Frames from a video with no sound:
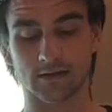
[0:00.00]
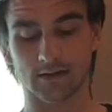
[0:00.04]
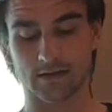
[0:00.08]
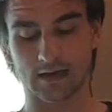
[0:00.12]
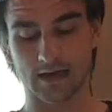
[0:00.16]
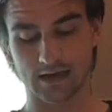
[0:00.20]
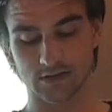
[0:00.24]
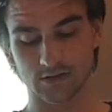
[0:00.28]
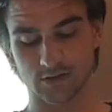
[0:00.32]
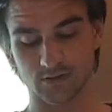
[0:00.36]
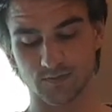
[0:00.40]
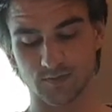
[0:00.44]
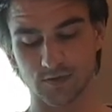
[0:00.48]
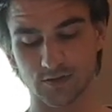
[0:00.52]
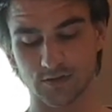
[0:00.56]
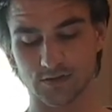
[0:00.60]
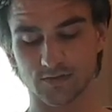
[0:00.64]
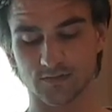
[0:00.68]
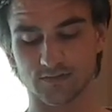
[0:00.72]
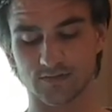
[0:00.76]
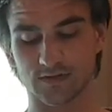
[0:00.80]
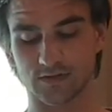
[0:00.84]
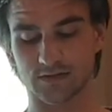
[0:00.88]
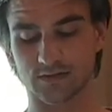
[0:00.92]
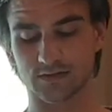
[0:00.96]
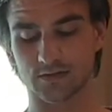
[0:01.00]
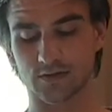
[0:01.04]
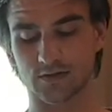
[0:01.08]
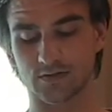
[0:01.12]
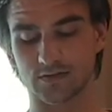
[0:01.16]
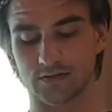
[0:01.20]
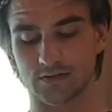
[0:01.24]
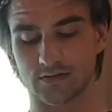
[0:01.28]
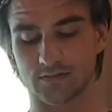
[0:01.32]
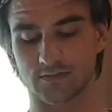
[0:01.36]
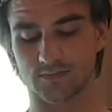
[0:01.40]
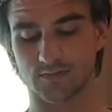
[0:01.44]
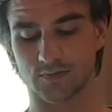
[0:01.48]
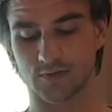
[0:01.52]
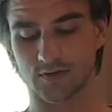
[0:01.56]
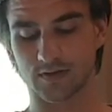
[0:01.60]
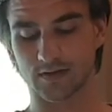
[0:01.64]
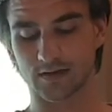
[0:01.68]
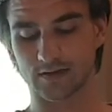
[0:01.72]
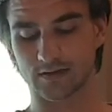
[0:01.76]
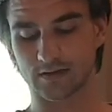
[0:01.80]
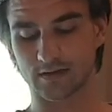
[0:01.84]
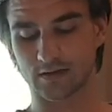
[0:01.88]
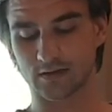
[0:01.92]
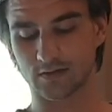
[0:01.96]
Attributes of the chosen
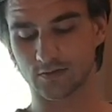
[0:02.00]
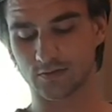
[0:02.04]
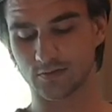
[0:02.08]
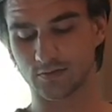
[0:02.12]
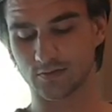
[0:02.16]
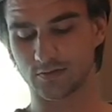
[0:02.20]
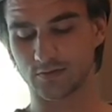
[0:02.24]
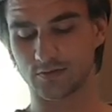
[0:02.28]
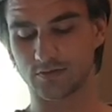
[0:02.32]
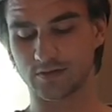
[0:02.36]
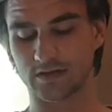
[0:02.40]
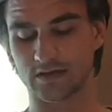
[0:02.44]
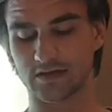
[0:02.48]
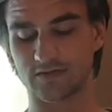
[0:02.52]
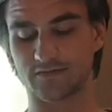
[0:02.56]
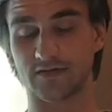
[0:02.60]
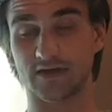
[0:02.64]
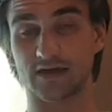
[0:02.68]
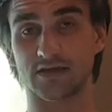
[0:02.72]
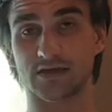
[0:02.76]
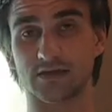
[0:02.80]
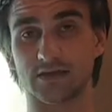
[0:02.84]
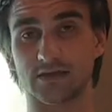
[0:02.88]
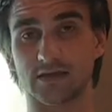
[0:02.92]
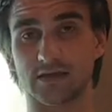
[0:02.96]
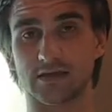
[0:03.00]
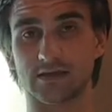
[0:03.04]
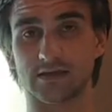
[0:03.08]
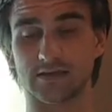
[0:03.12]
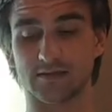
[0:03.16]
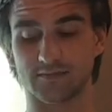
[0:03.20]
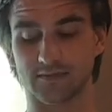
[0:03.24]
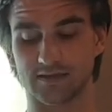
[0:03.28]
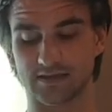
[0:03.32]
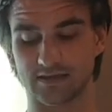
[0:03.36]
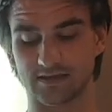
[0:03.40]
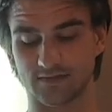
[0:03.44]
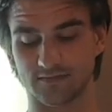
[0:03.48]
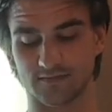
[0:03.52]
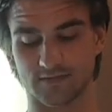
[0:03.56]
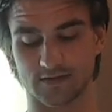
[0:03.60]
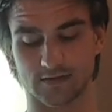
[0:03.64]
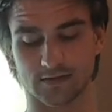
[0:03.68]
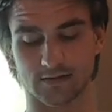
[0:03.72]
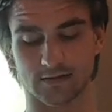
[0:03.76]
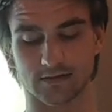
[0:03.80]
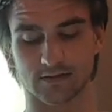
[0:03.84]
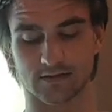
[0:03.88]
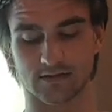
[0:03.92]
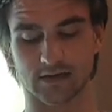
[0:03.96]
product include unique features and specific
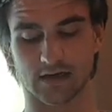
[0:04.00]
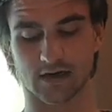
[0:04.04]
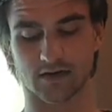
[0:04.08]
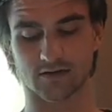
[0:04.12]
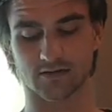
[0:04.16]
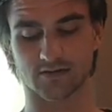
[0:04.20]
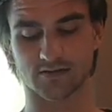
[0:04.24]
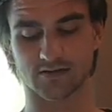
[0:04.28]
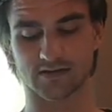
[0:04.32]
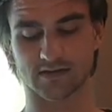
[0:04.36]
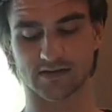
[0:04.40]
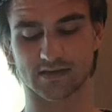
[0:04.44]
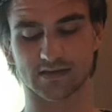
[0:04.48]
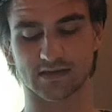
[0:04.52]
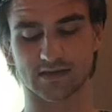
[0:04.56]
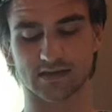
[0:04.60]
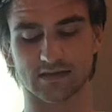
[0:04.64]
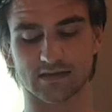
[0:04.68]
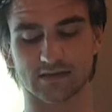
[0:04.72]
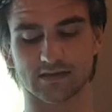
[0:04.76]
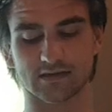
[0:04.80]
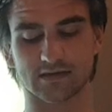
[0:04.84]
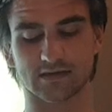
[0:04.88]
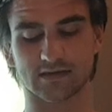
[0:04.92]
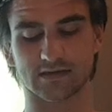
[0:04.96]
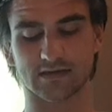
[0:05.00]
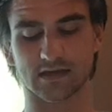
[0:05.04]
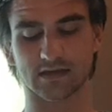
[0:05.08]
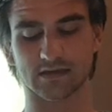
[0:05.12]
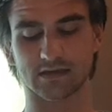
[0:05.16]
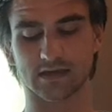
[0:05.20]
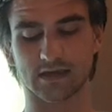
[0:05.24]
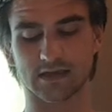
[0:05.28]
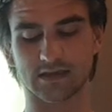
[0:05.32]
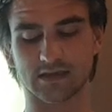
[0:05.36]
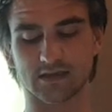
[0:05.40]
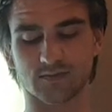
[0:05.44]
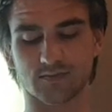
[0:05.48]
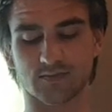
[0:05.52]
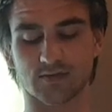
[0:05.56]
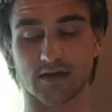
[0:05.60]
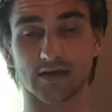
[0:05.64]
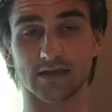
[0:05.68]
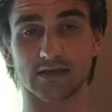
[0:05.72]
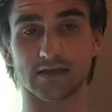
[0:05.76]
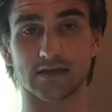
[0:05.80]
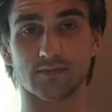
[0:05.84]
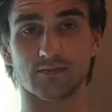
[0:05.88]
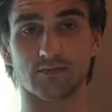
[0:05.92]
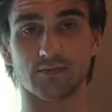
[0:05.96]
characteristics such as
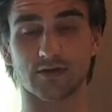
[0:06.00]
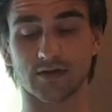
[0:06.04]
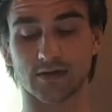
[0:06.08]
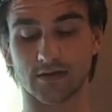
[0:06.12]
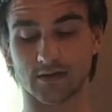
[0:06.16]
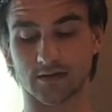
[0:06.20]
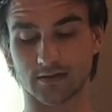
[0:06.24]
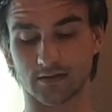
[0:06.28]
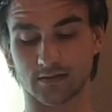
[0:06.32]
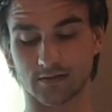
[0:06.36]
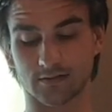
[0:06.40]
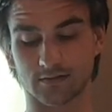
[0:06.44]
price and product